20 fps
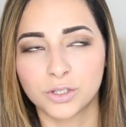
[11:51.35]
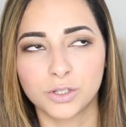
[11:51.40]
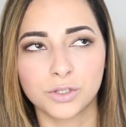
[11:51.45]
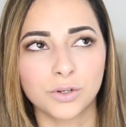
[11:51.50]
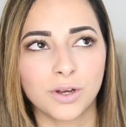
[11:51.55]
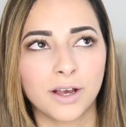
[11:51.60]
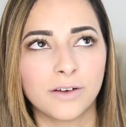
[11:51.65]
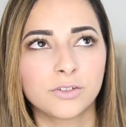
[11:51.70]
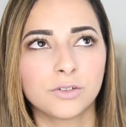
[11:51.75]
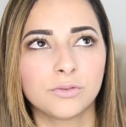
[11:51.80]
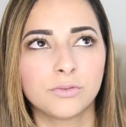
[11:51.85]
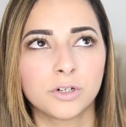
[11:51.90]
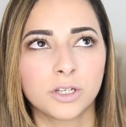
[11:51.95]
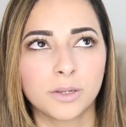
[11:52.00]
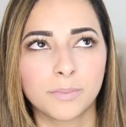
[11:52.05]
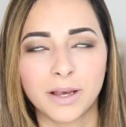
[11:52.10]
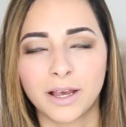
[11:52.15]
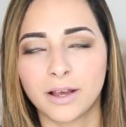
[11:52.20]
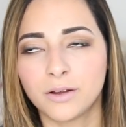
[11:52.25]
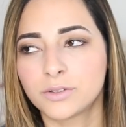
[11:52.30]
So you don't have to
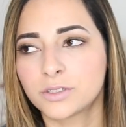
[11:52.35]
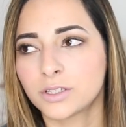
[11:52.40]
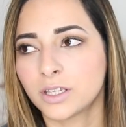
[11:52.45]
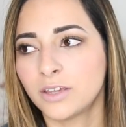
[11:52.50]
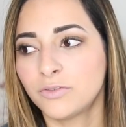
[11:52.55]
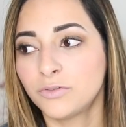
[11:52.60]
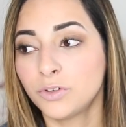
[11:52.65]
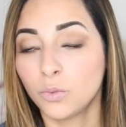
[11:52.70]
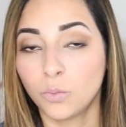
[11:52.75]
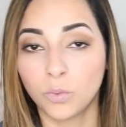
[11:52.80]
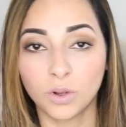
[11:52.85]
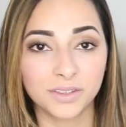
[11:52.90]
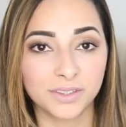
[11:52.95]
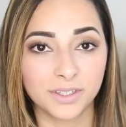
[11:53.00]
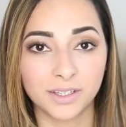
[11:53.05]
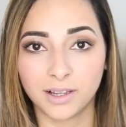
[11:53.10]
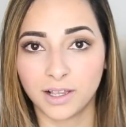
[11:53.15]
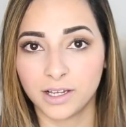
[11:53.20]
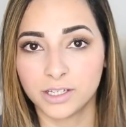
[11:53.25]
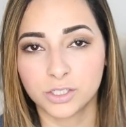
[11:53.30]
worry about if you
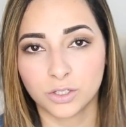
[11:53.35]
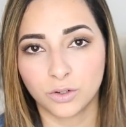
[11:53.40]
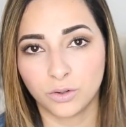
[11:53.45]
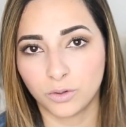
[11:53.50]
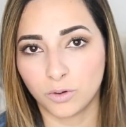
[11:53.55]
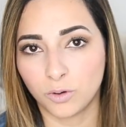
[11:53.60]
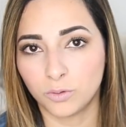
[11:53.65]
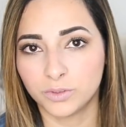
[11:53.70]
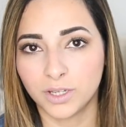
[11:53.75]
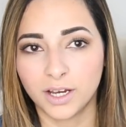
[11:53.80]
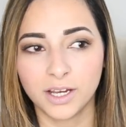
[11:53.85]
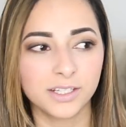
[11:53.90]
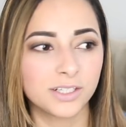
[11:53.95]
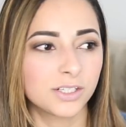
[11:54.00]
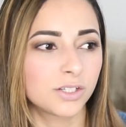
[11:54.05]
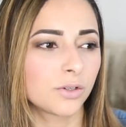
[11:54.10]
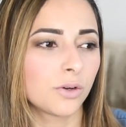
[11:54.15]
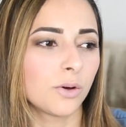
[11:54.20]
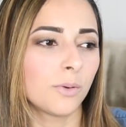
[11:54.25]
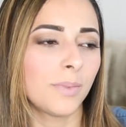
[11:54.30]
want the light on all night
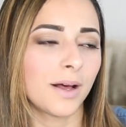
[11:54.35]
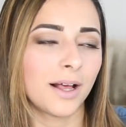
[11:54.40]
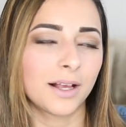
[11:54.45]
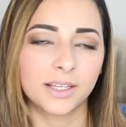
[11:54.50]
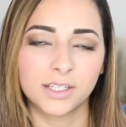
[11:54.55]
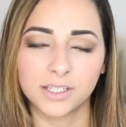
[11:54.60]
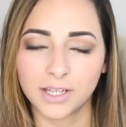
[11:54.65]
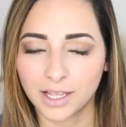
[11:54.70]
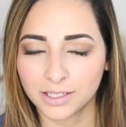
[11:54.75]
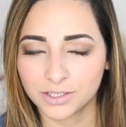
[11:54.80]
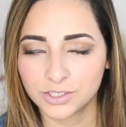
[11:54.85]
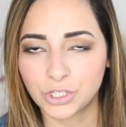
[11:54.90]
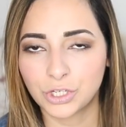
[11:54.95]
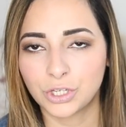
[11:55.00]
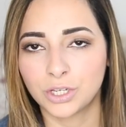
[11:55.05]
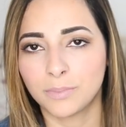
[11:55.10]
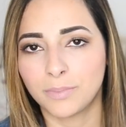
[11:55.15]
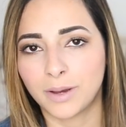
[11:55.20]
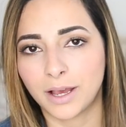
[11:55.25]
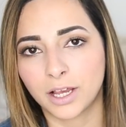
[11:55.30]
to go back and
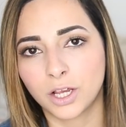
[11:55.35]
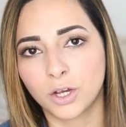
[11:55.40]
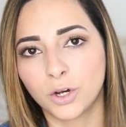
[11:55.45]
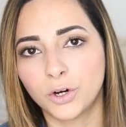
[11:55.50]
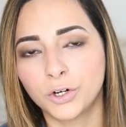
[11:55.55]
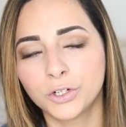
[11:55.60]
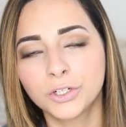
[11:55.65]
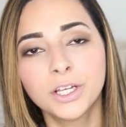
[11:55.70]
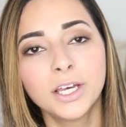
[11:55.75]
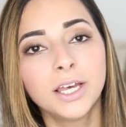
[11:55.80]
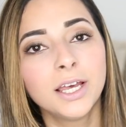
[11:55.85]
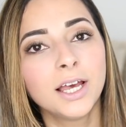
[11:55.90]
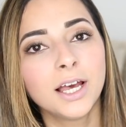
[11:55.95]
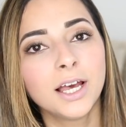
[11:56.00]
turn it back on.